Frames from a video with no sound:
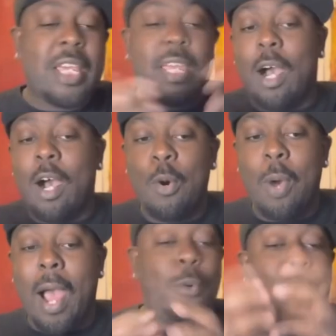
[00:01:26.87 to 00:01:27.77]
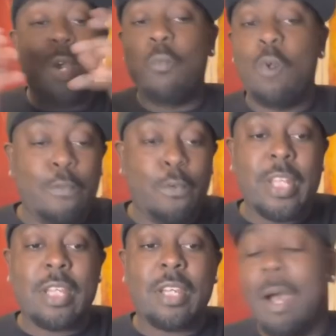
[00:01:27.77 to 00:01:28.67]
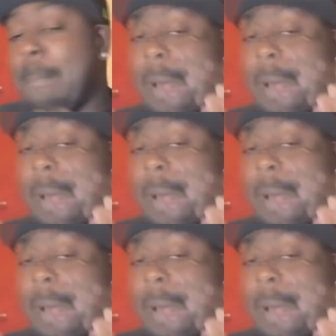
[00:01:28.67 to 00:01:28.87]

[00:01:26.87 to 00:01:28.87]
here. How can Wolverine come